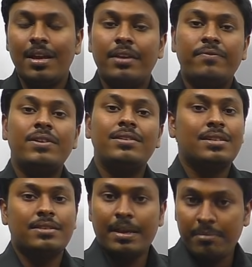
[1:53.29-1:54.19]
If it is a
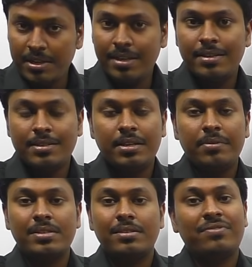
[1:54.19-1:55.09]
simultaneous
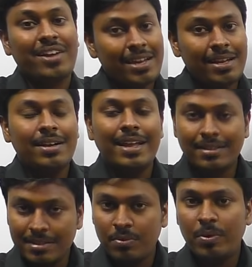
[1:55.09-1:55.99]
equation, finding an
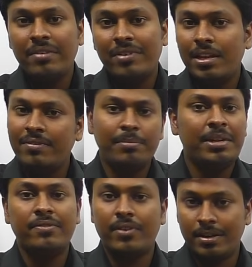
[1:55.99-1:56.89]
x and y value will be
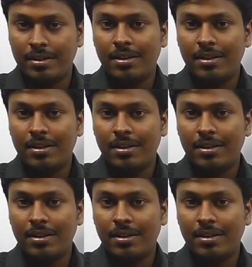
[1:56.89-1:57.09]
different.